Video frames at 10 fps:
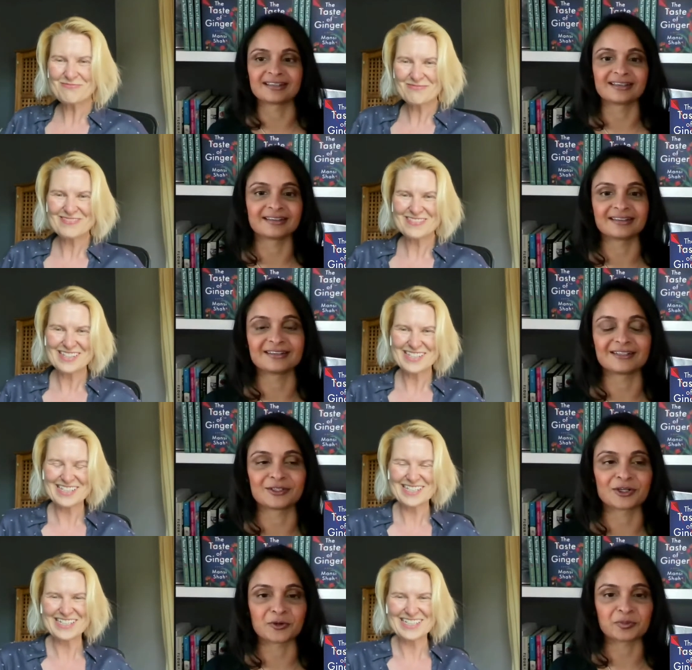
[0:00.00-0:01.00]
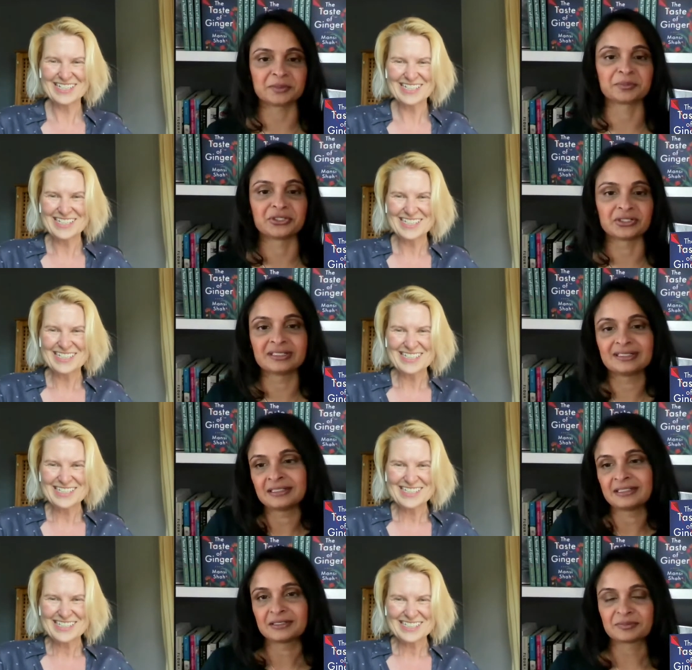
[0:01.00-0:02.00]
Speaker 1: and, you know, people
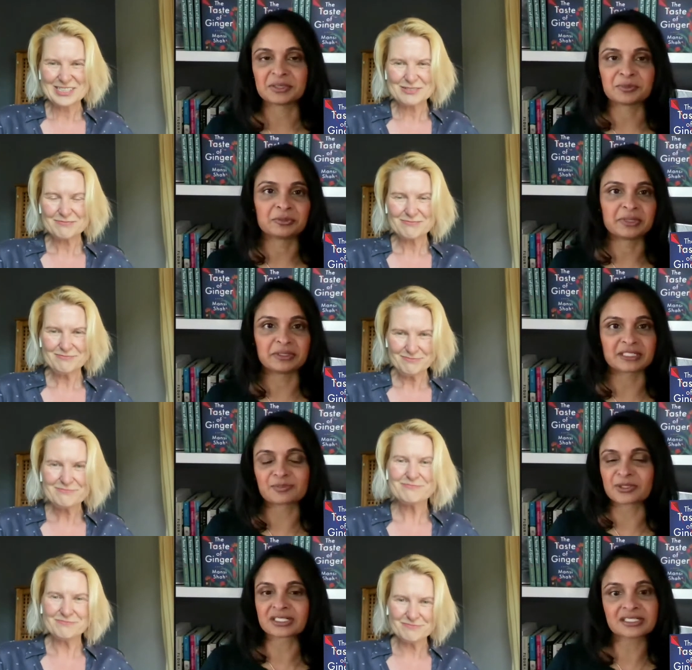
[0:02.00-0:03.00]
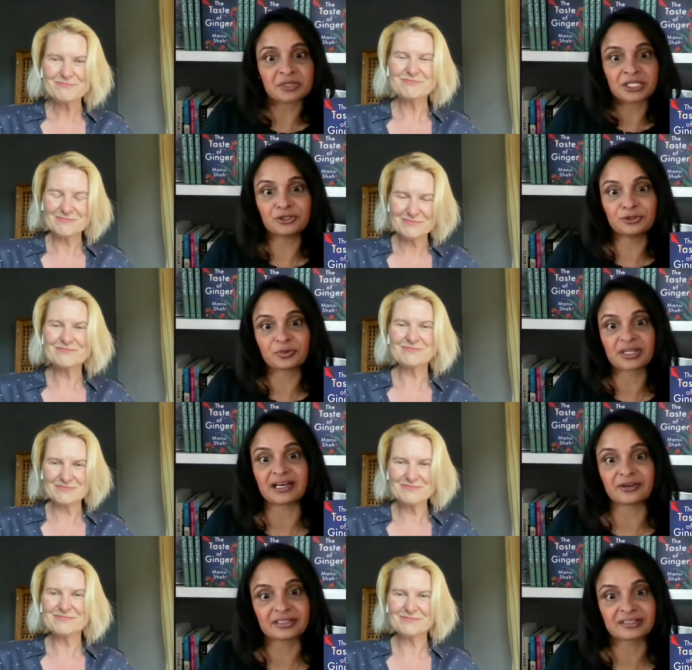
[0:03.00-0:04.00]
maybe experience something new
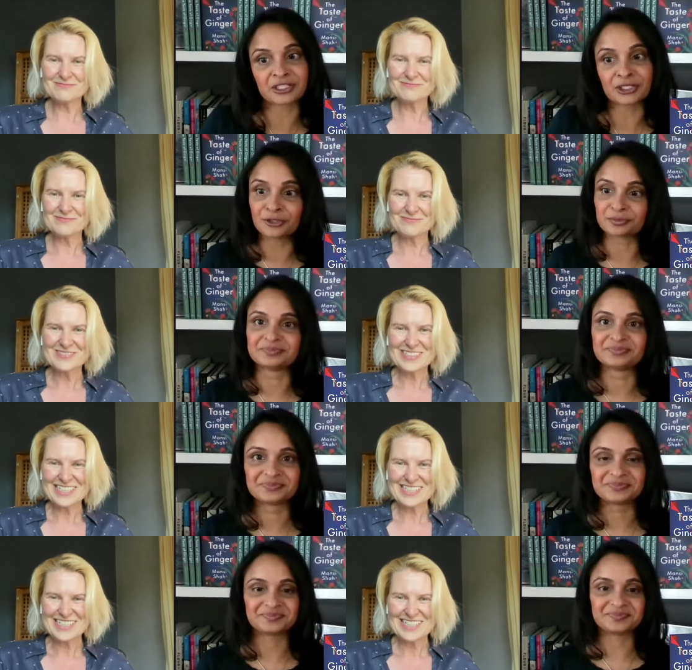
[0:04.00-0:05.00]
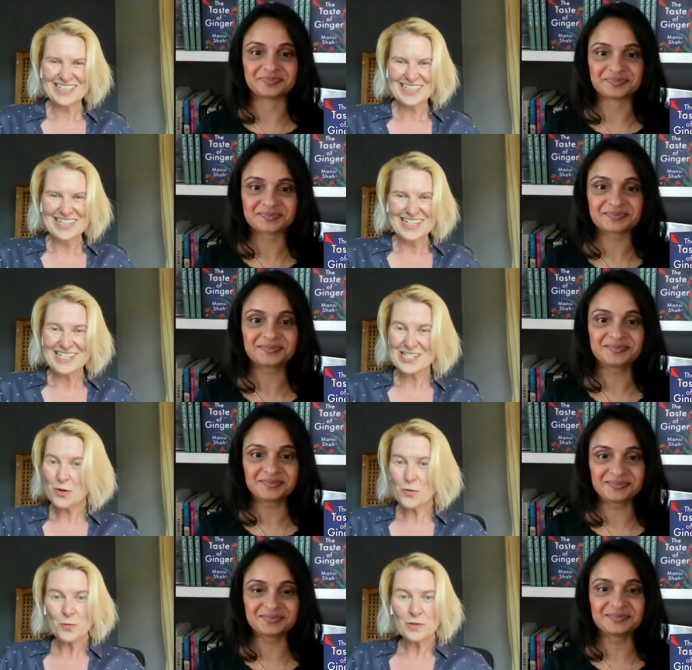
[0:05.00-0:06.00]
without leaving their home.
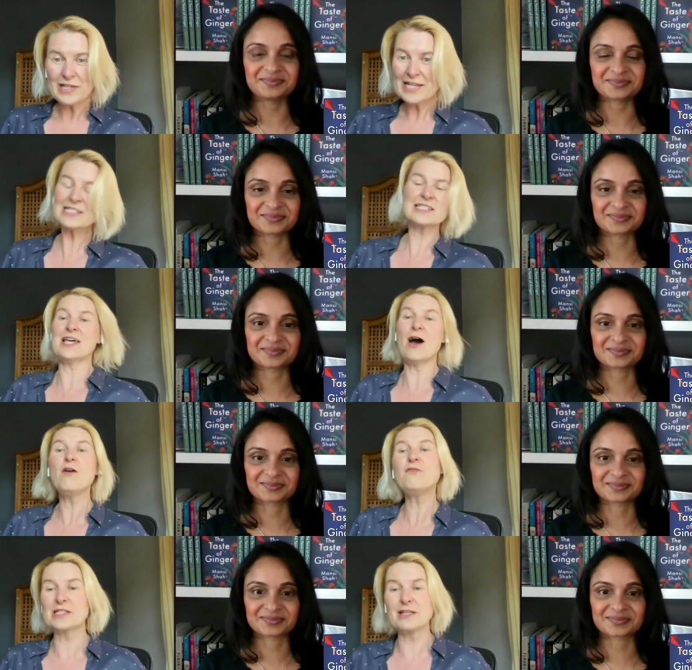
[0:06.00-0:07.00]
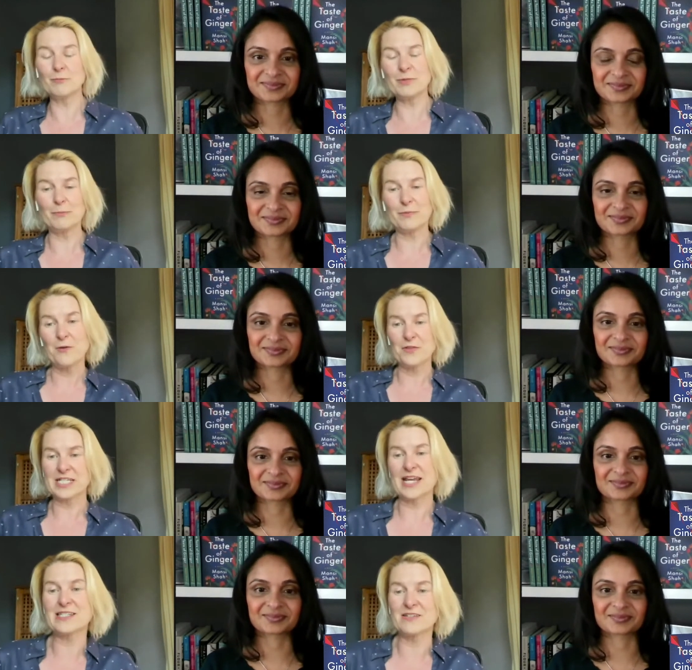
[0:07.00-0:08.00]
Speaker 2: So let's tell folks a little bit about The
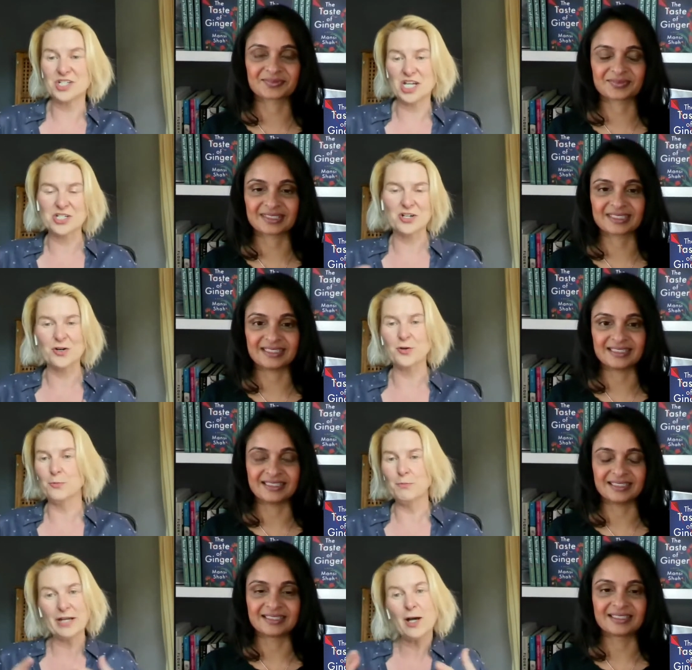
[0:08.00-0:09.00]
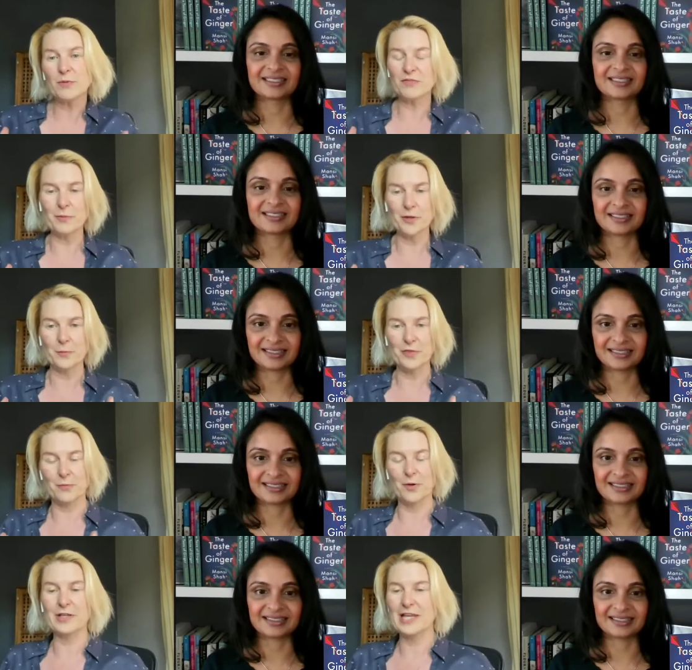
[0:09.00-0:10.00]
Taste of Ginger, who may not be familiar with the
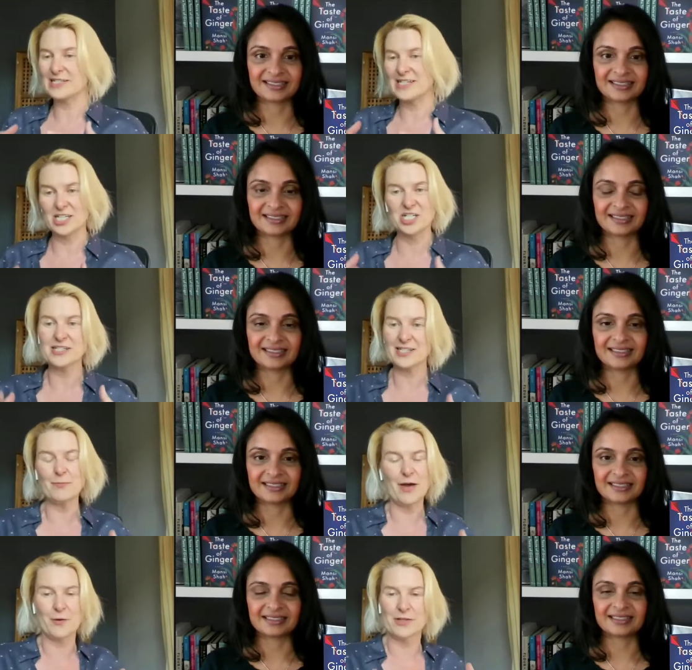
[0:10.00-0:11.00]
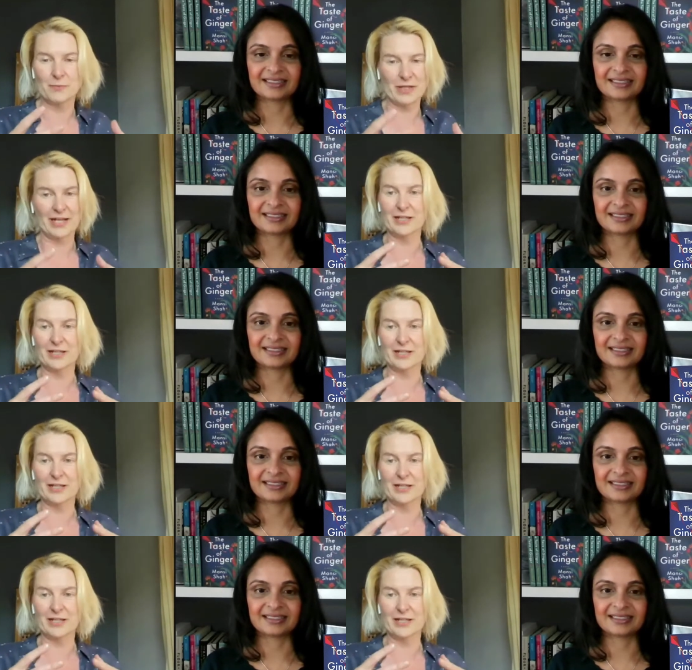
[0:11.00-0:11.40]
book. Like I said, it just came out at the beginning